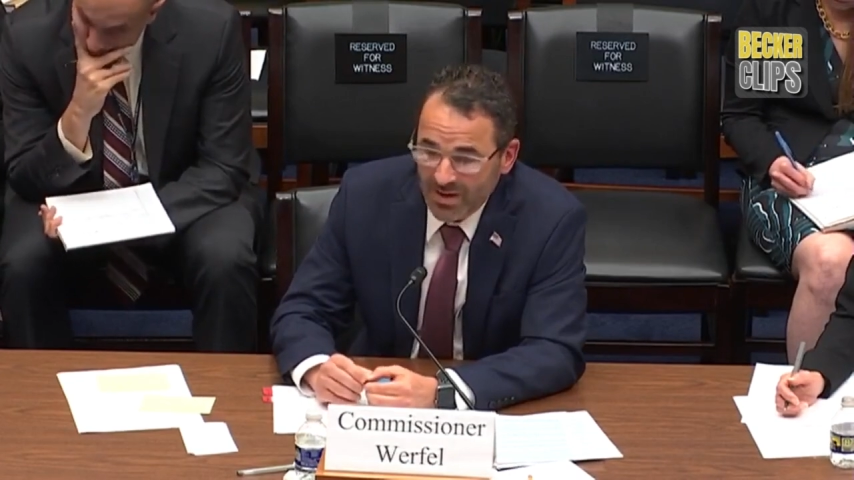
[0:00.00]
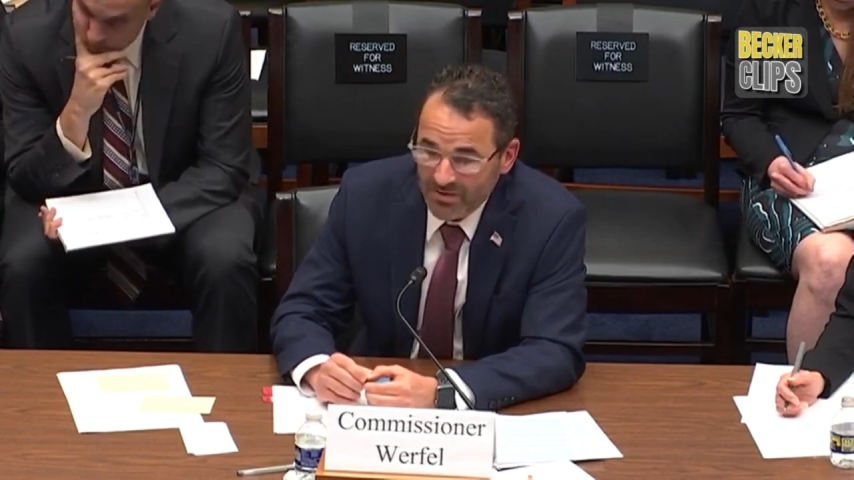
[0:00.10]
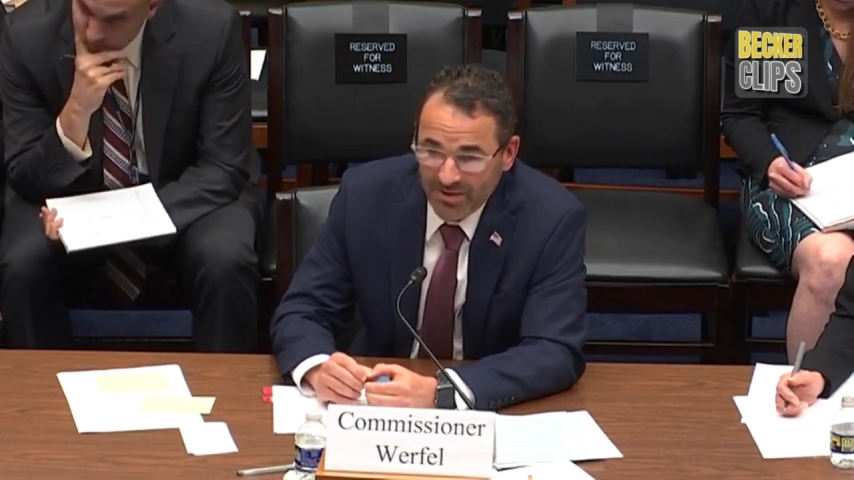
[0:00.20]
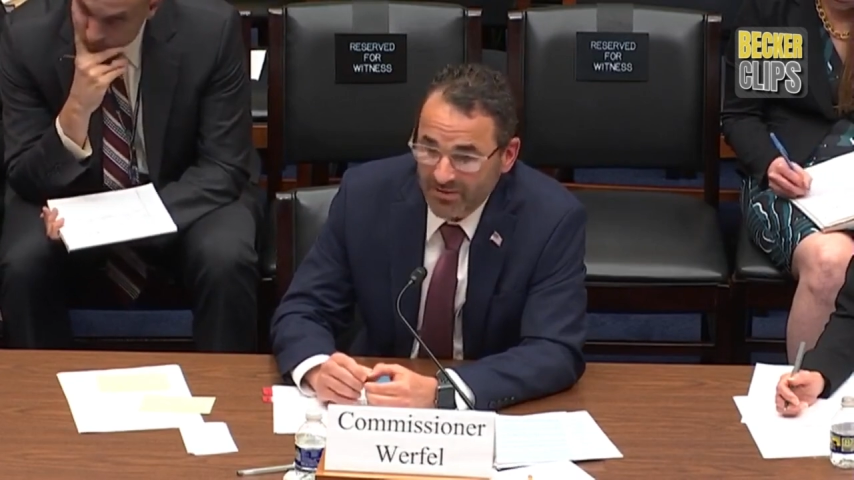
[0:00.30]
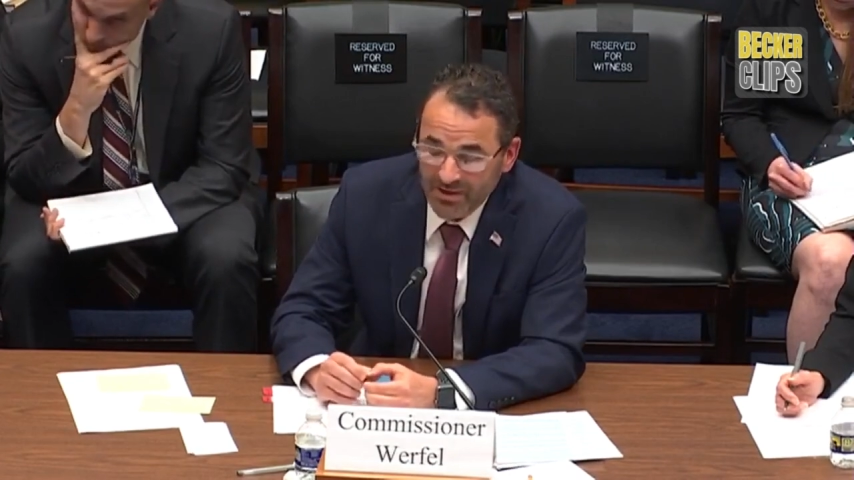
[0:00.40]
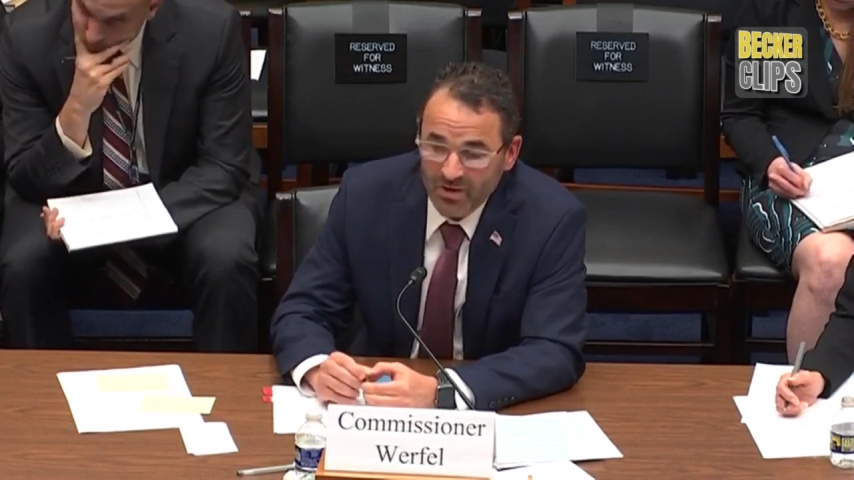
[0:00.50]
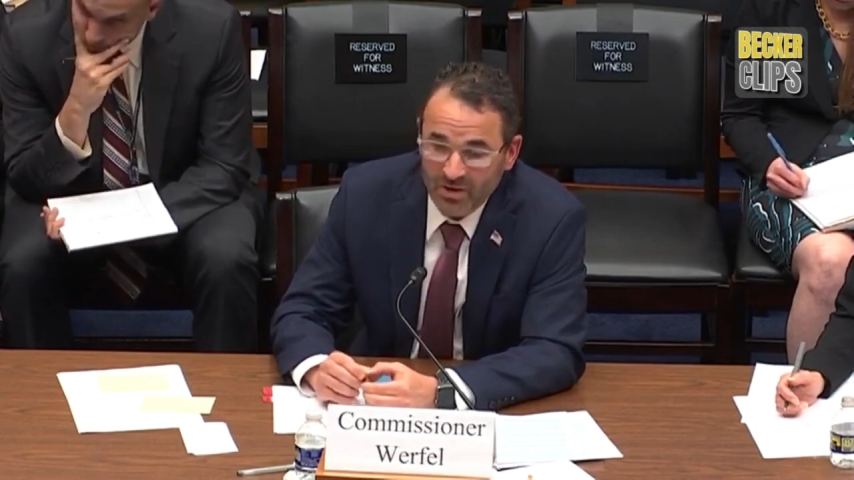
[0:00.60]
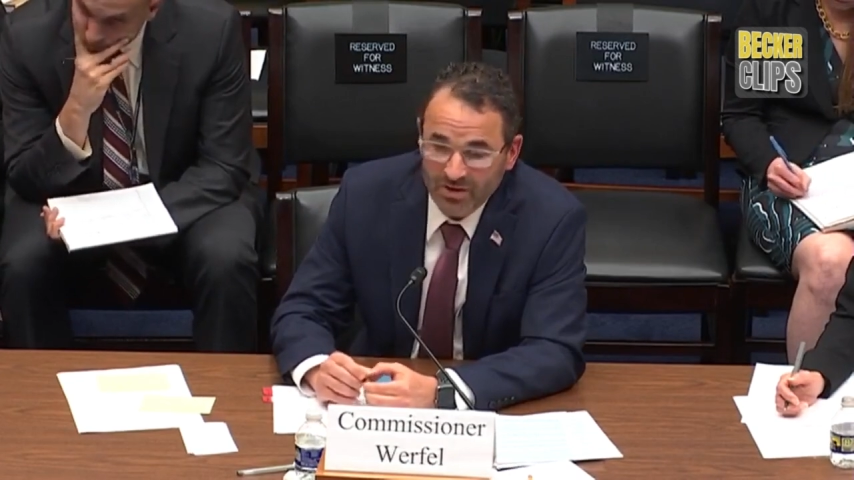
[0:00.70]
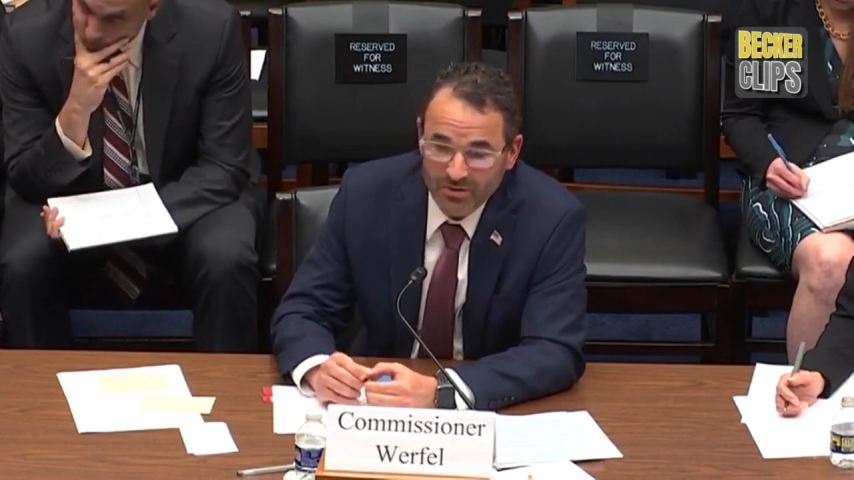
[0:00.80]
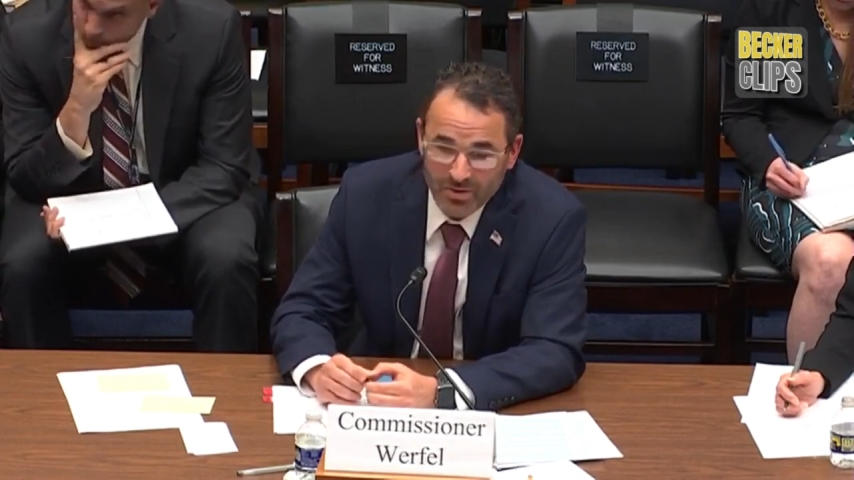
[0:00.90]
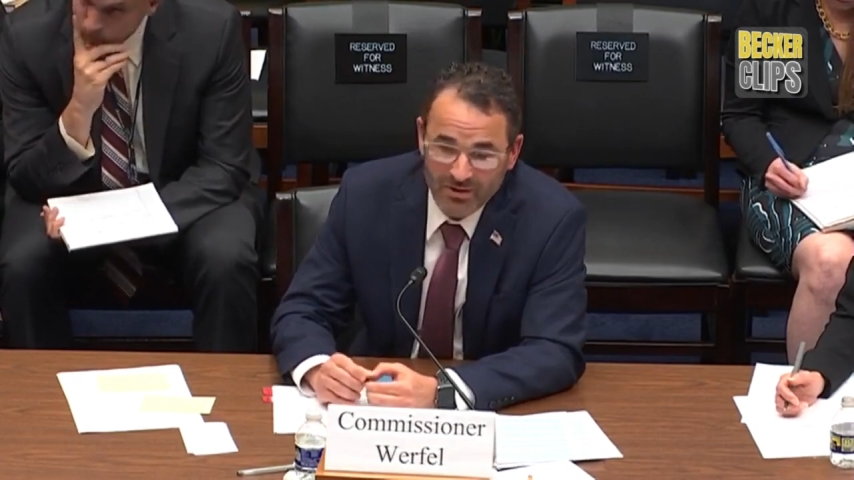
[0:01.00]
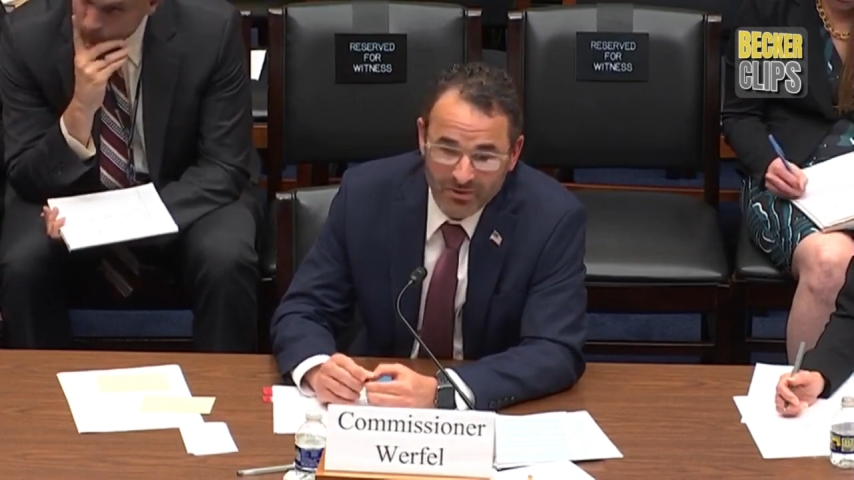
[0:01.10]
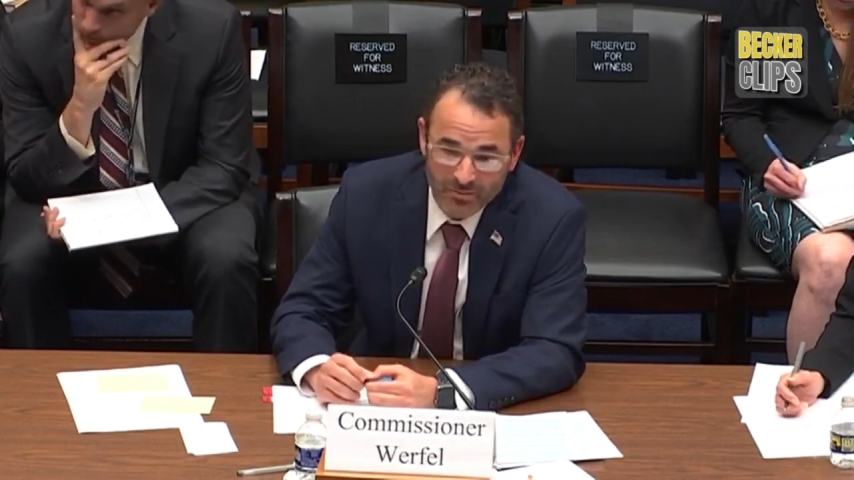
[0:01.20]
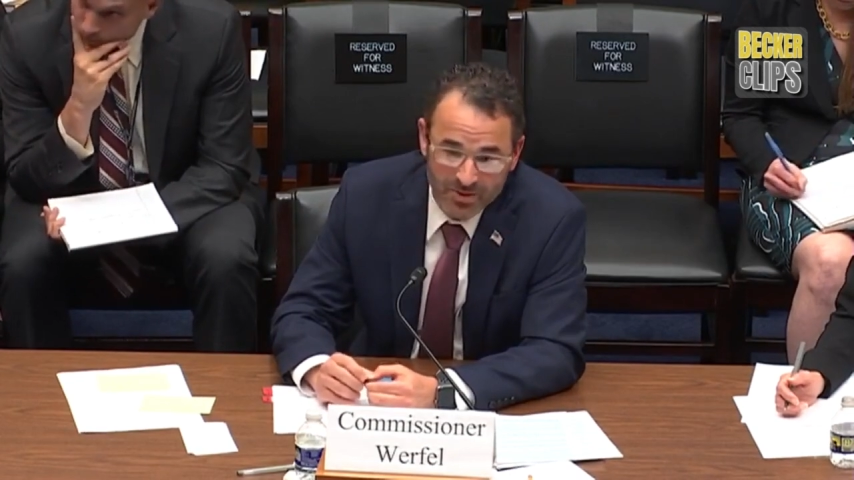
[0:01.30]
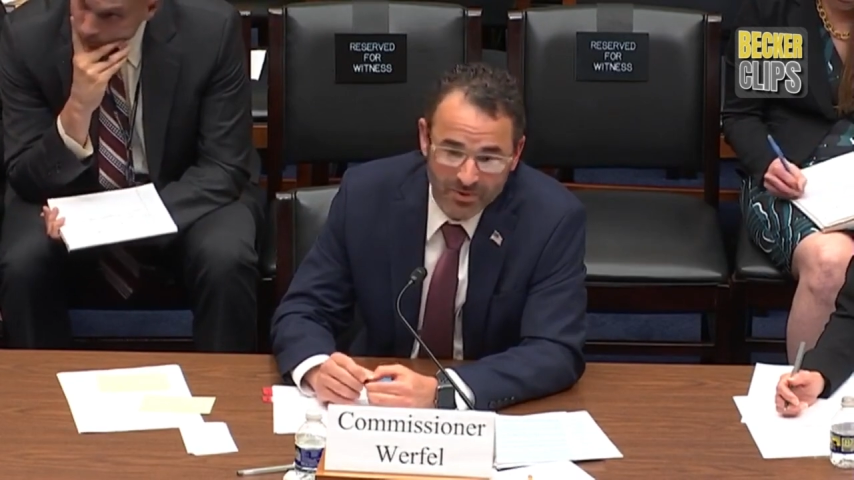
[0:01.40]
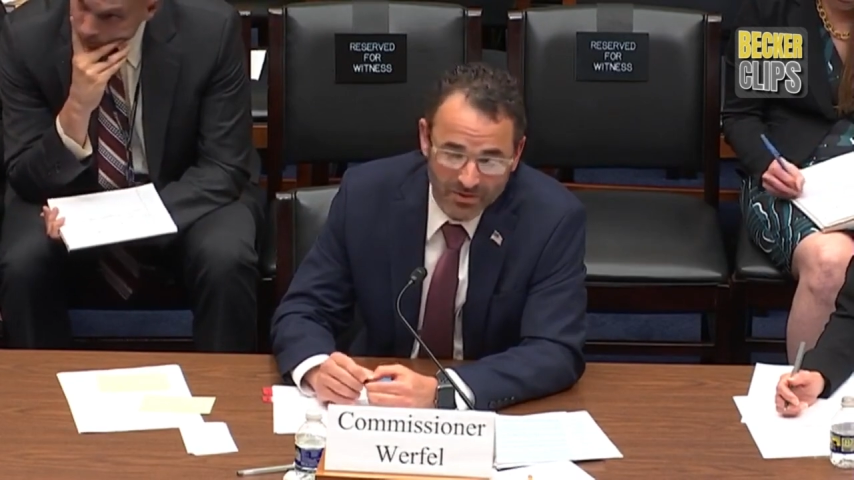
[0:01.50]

that the audit rate for people